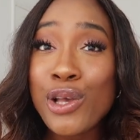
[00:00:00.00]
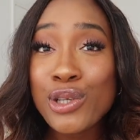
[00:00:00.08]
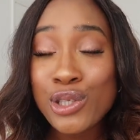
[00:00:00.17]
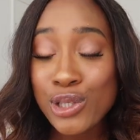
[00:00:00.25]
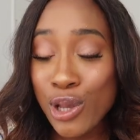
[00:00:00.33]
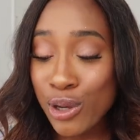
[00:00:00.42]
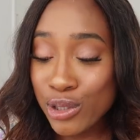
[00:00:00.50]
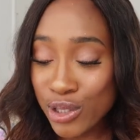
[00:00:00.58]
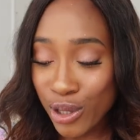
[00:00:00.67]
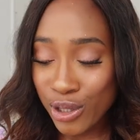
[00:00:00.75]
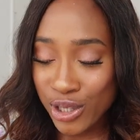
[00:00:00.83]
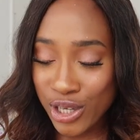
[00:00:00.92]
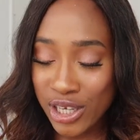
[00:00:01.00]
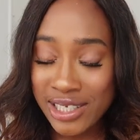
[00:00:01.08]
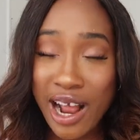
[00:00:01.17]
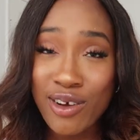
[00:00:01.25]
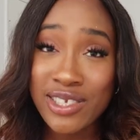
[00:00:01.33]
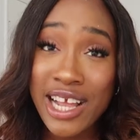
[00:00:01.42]
so, so
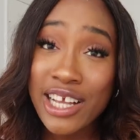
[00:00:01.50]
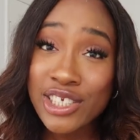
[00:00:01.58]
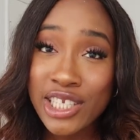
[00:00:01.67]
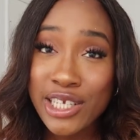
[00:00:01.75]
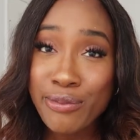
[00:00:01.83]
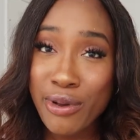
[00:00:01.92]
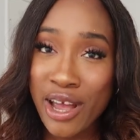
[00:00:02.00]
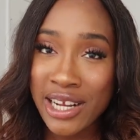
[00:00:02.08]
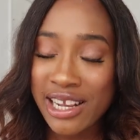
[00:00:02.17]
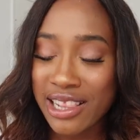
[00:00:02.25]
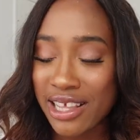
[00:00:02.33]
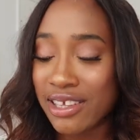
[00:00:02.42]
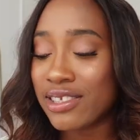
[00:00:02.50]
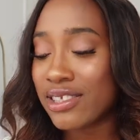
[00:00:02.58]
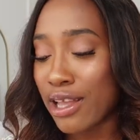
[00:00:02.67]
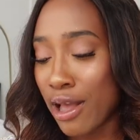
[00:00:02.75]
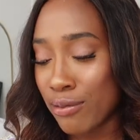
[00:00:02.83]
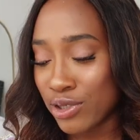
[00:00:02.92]
good. I was actually burning
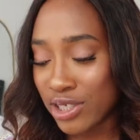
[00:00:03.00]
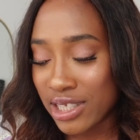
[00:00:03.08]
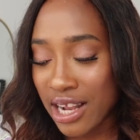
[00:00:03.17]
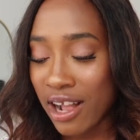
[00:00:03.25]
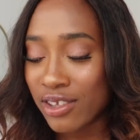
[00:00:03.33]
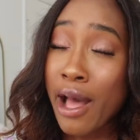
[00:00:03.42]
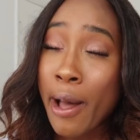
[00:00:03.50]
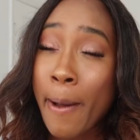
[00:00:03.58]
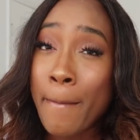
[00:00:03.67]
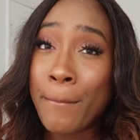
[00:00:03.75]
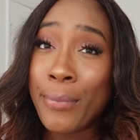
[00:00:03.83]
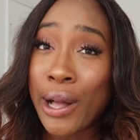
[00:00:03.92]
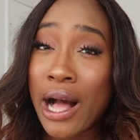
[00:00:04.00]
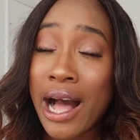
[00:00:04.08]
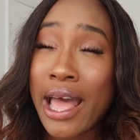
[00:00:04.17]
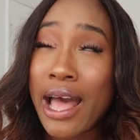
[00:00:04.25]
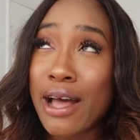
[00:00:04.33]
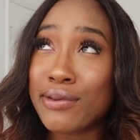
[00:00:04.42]
this um, just now, um, but
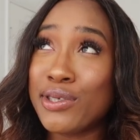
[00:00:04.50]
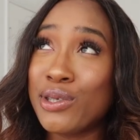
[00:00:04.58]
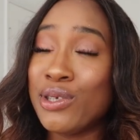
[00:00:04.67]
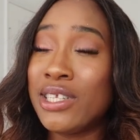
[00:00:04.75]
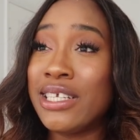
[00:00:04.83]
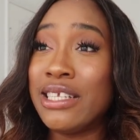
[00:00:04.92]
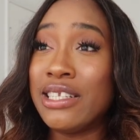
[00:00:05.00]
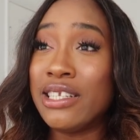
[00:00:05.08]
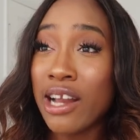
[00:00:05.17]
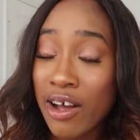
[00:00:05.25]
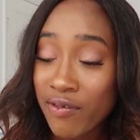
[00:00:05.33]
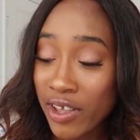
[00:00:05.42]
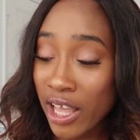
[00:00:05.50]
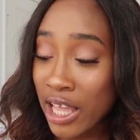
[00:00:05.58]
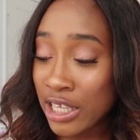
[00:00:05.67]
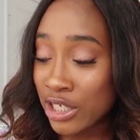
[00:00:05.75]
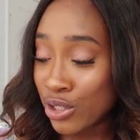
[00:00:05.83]
I absolutely love it.